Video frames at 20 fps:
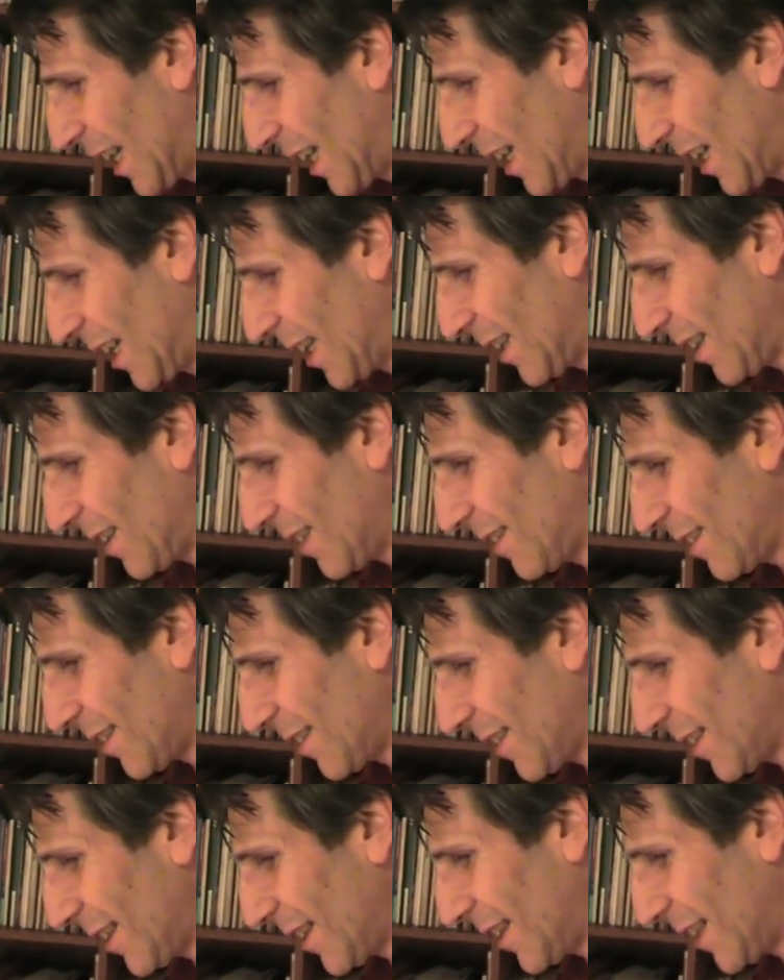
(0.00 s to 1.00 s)
And
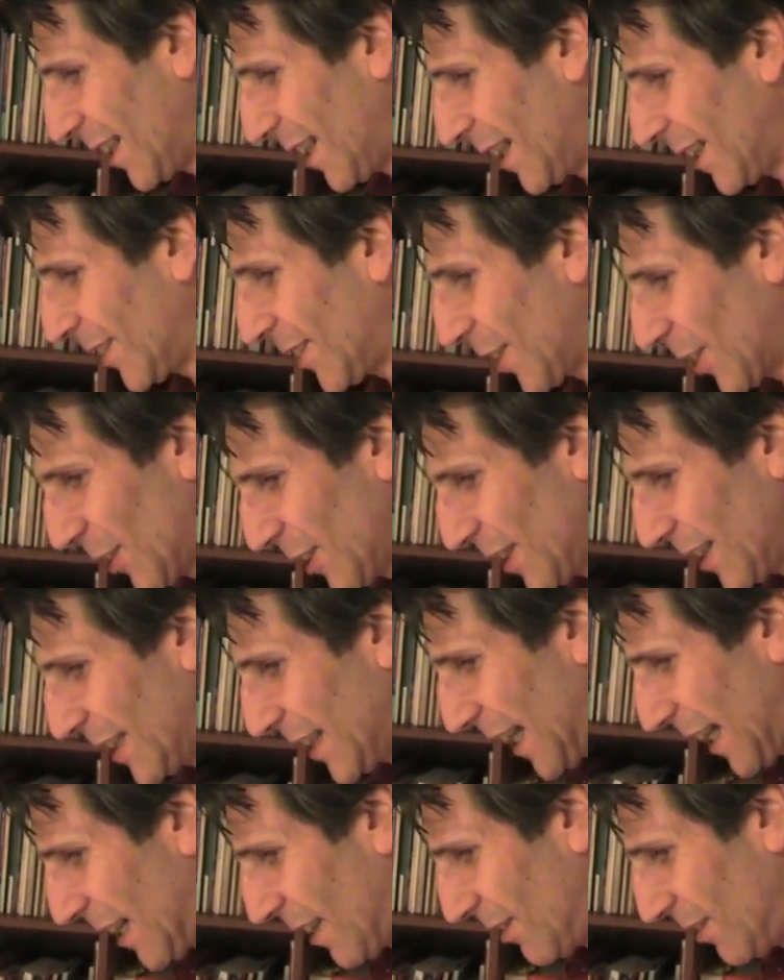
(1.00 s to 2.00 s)
I turned it
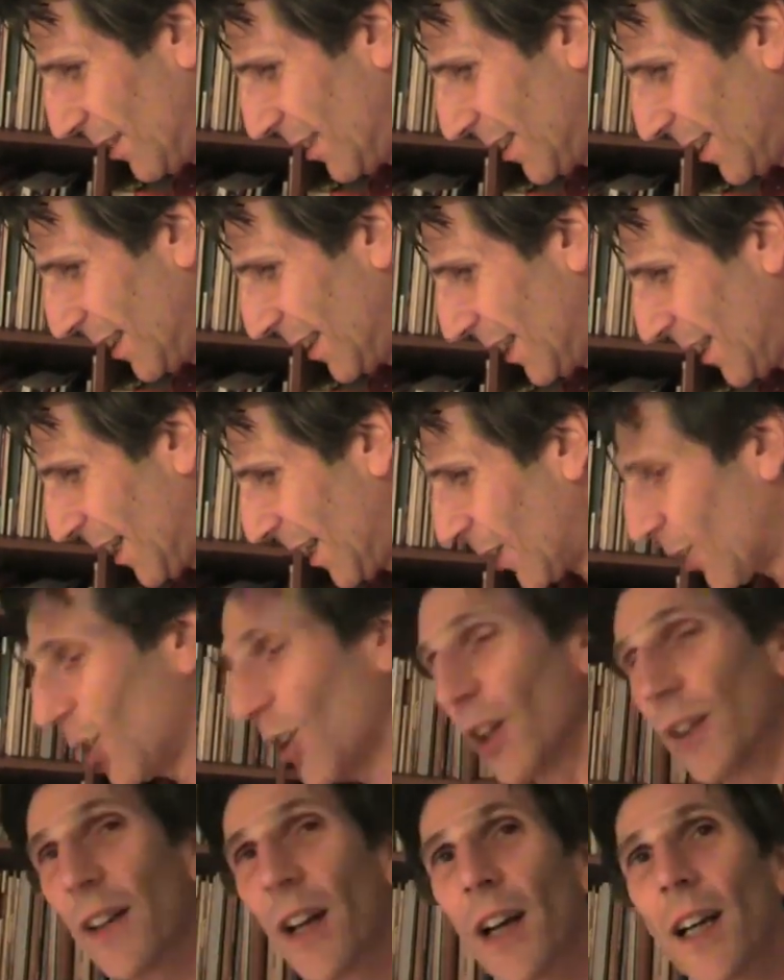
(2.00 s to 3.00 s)
down, and
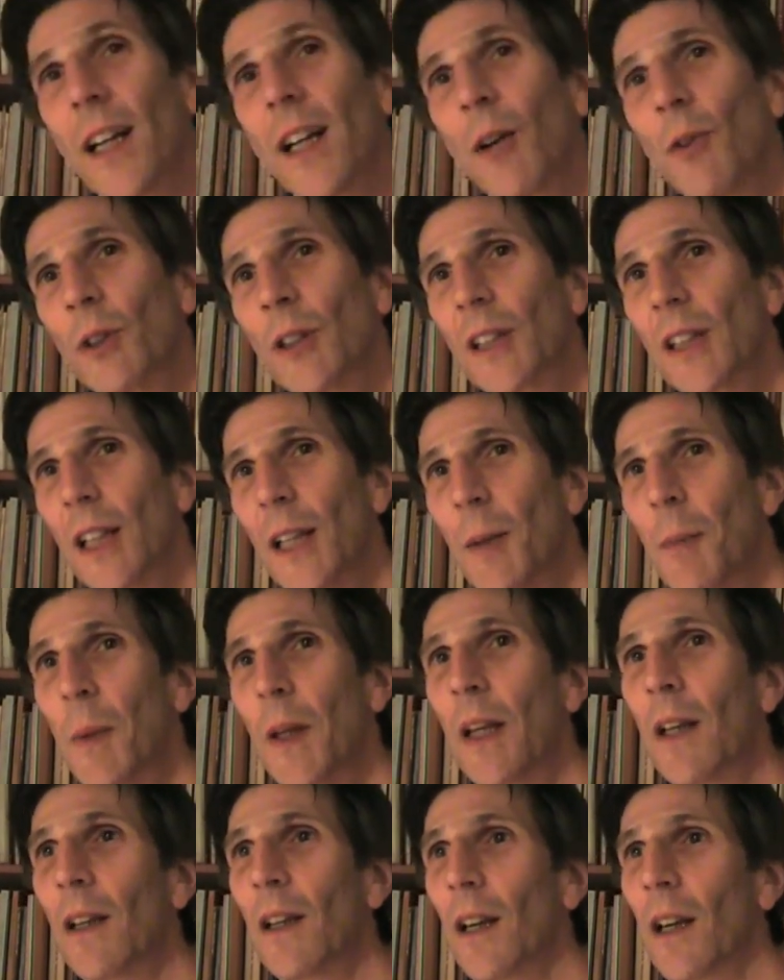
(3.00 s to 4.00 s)
all night I was
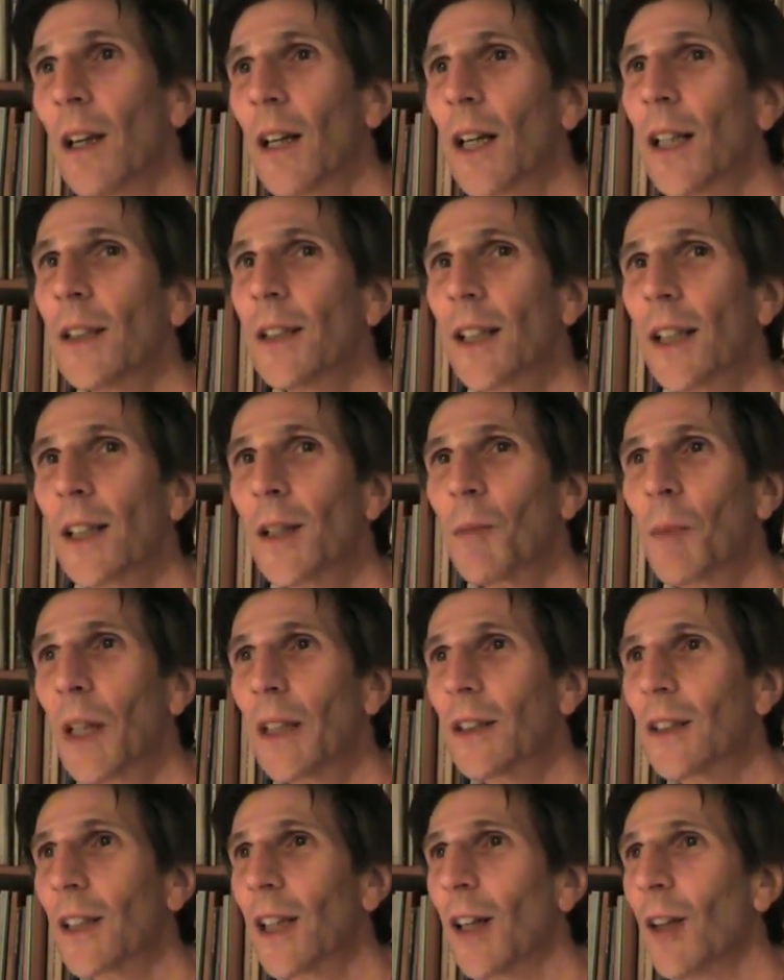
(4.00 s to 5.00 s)
sleeping, and I said to
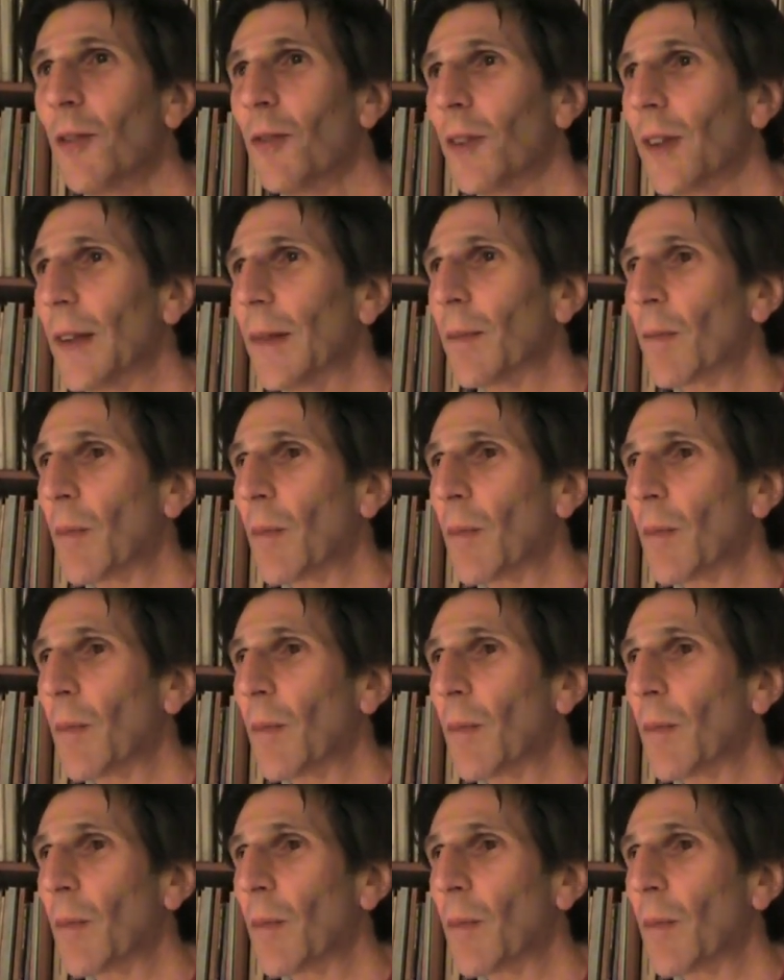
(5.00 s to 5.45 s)
myself,